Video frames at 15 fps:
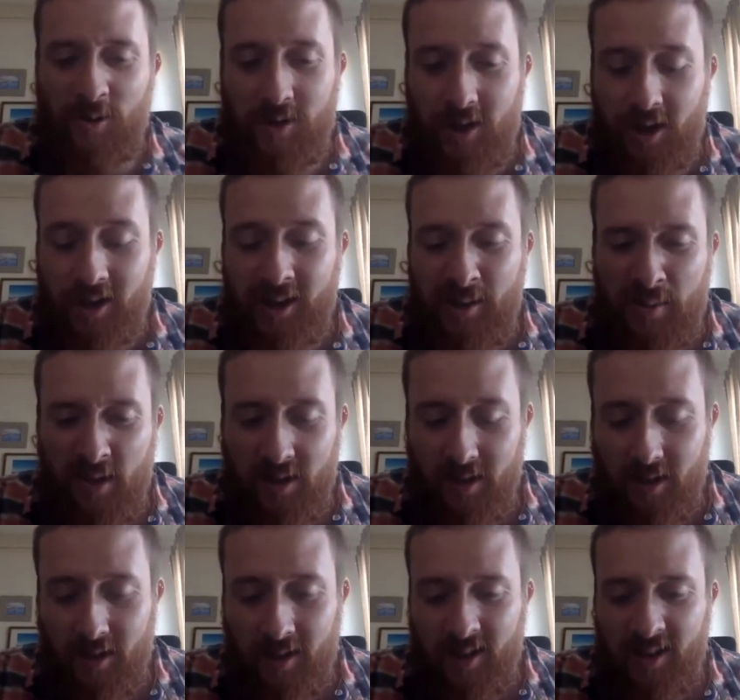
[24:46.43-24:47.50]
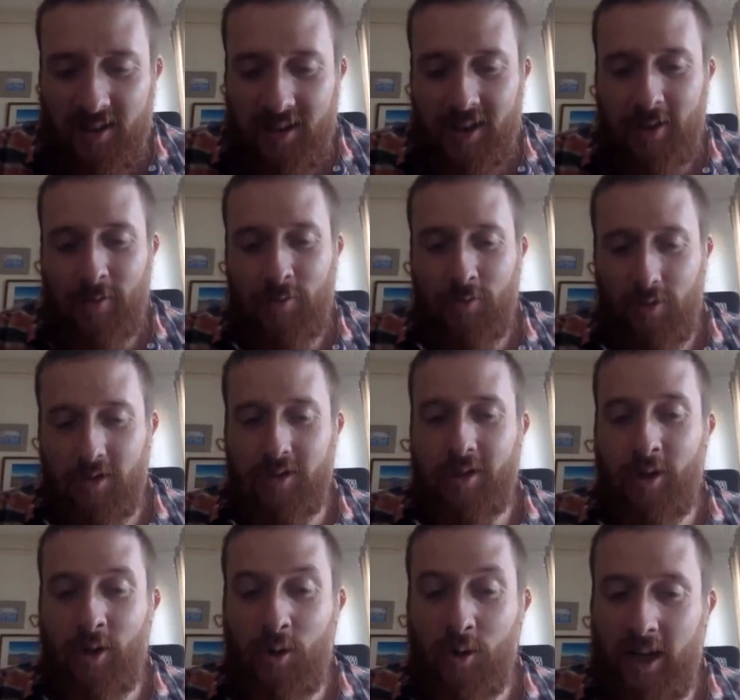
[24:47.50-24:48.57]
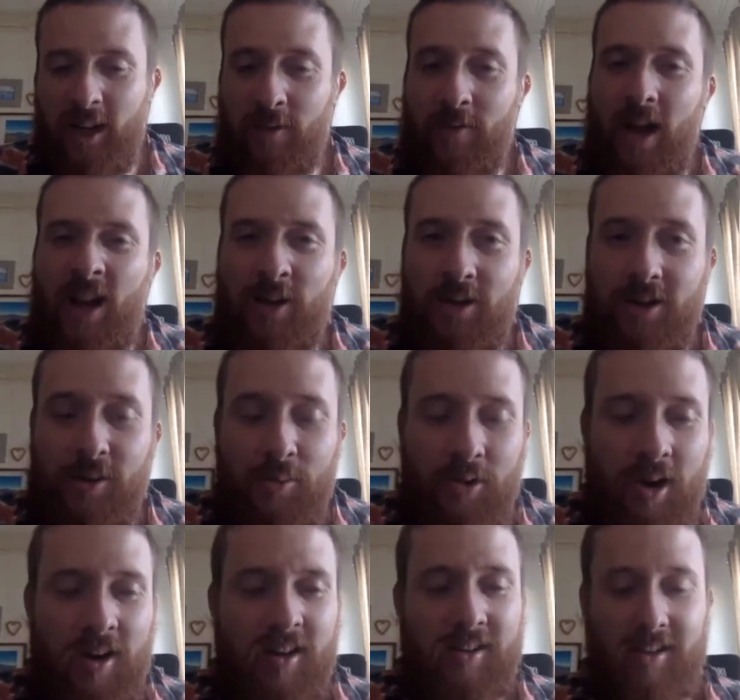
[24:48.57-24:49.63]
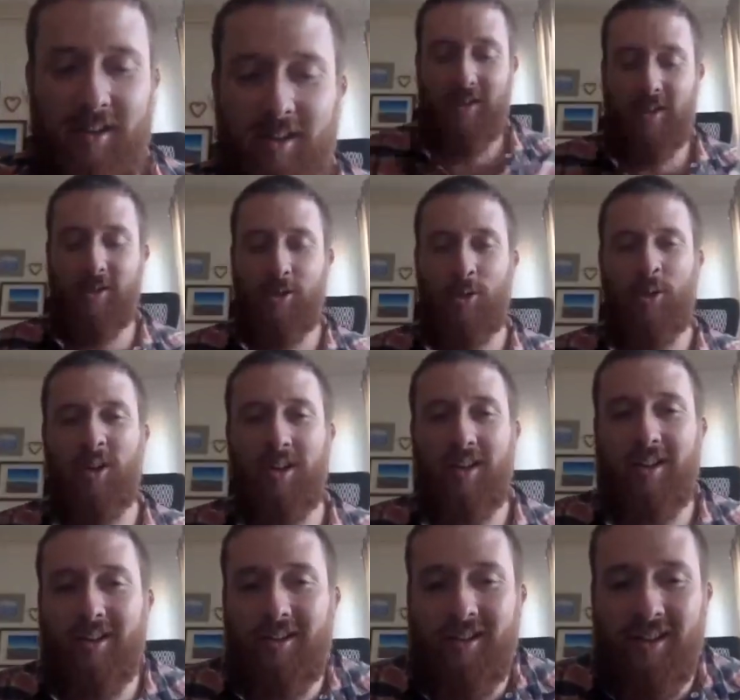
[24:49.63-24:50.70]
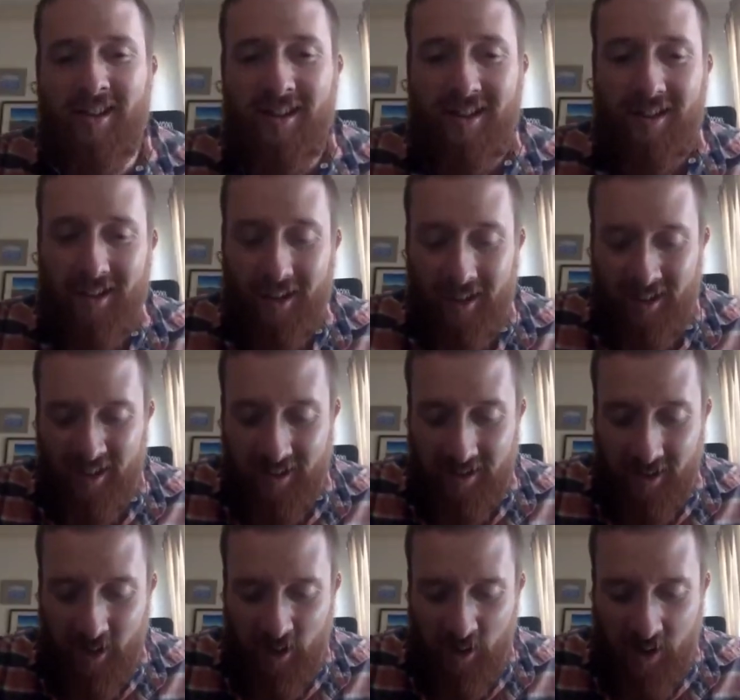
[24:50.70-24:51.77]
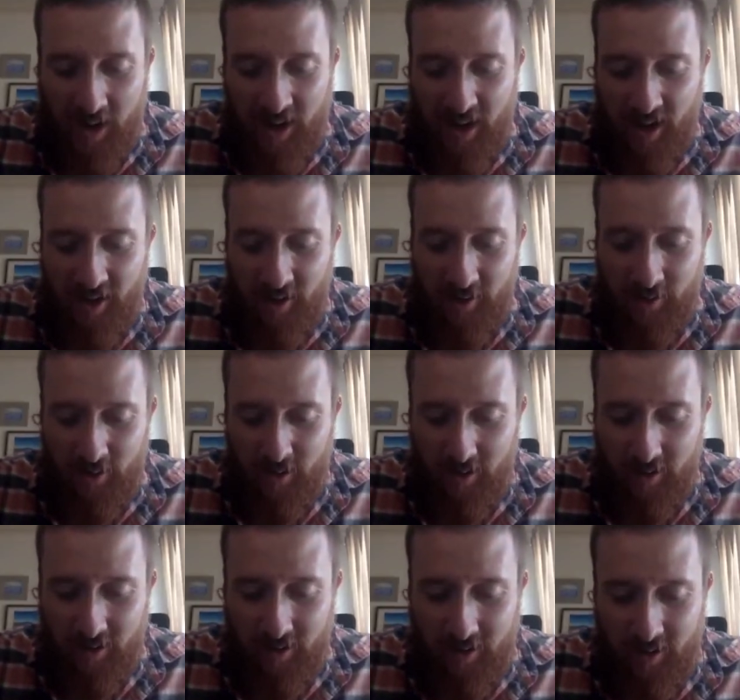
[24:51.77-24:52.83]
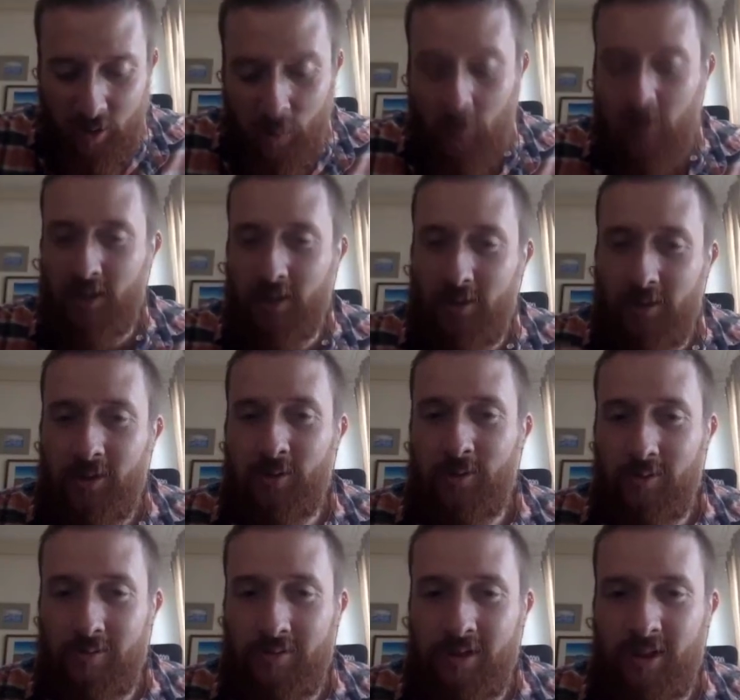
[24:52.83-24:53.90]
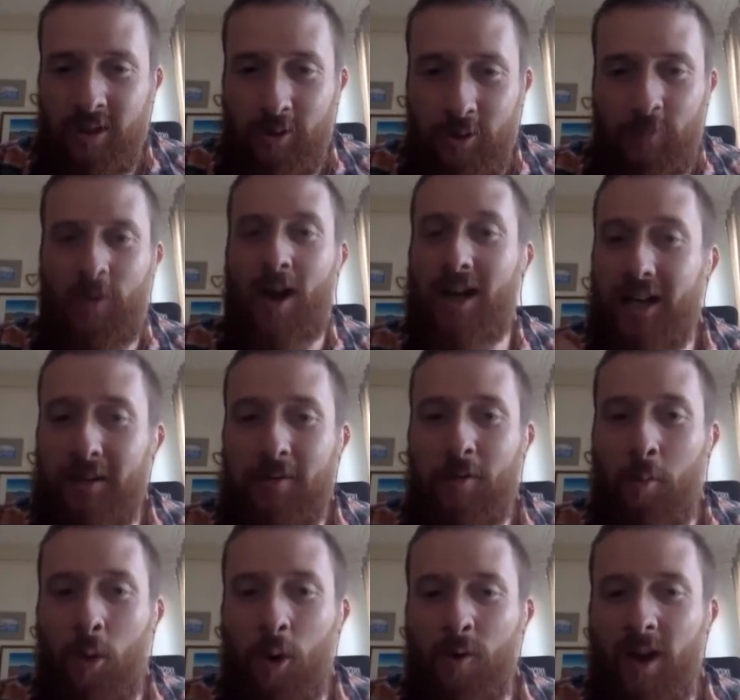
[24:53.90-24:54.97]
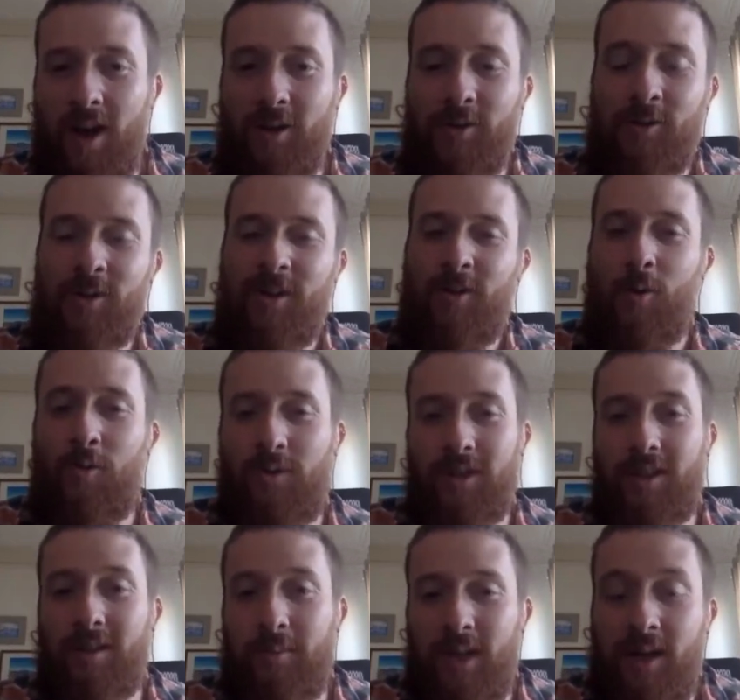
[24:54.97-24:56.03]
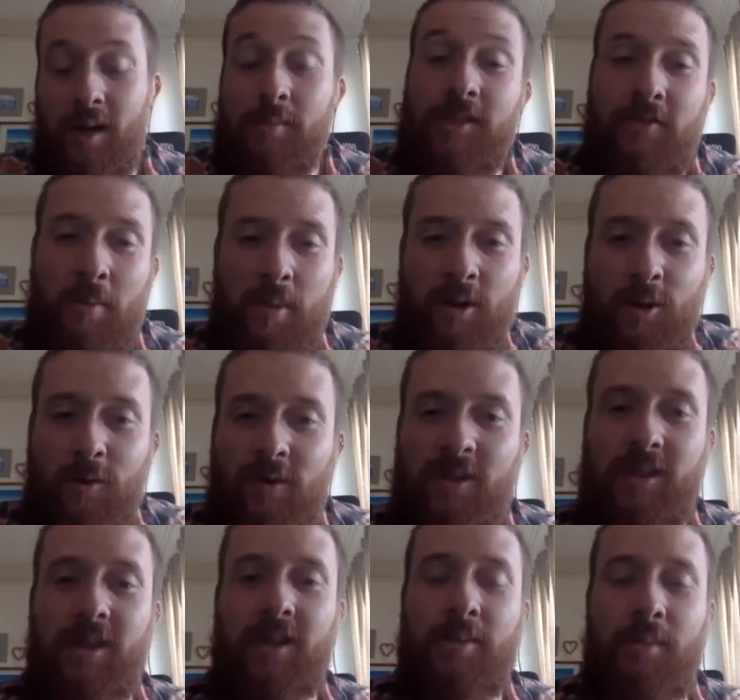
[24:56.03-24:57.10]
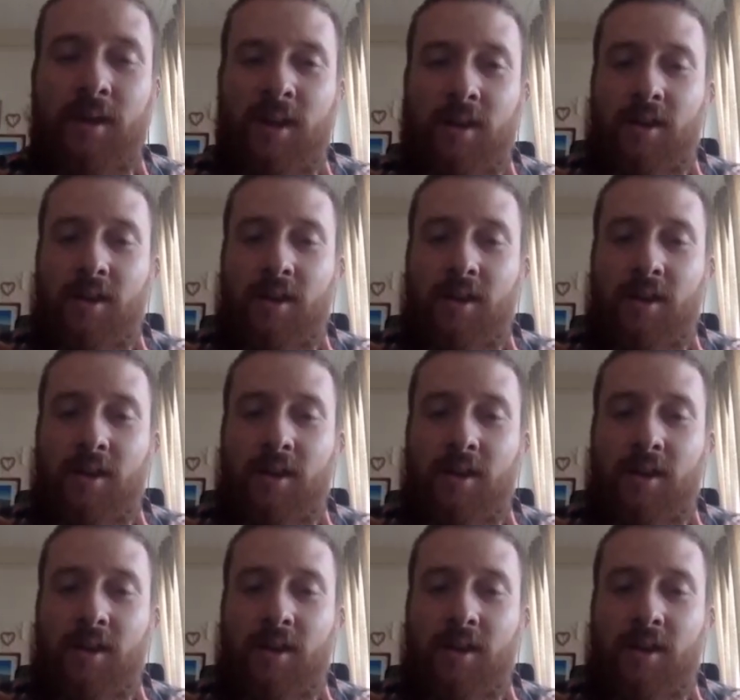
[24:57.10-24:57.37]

talking to me. Thank you for getting value out of the product and enjoying it, and any kind of hopefully you're finding even more value, and hopefully it becomes even better over time.